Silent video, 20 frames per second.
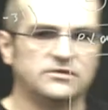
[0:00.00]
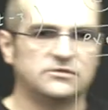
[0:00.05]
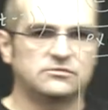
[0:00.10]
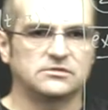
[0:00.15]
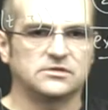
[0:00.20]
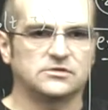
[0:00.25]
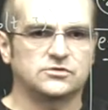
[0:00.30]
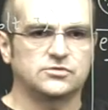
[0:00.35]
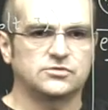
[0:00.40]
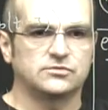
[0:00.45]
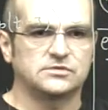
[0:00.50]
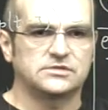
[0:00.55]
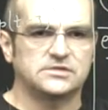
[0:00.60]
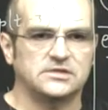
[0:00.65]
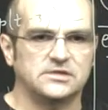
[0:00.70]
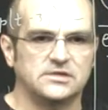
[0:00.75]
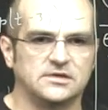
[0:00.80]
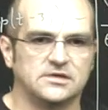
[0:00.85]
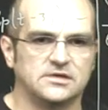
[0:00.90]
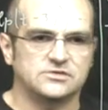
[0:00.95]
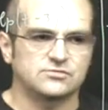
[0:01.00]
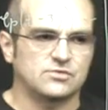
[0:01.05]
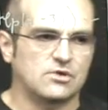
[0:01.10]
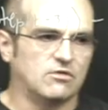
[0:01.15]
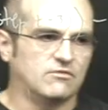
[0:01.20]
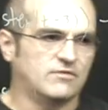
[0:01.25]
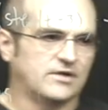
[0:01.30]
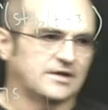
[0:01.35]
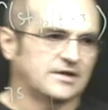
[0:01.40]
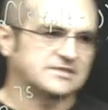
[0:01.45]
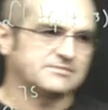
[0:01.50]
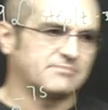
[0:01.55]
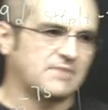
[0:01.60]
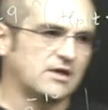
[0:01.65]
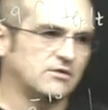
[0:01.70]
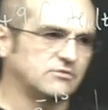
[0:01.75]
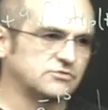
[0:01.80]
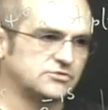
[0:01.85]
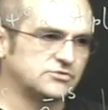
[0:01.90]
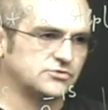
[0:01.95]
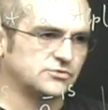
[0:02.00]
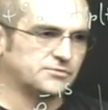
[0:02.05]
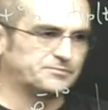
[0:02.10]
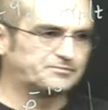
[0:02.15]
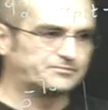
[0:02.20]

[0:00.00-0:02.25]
to the 2t is 1 over s minus 2.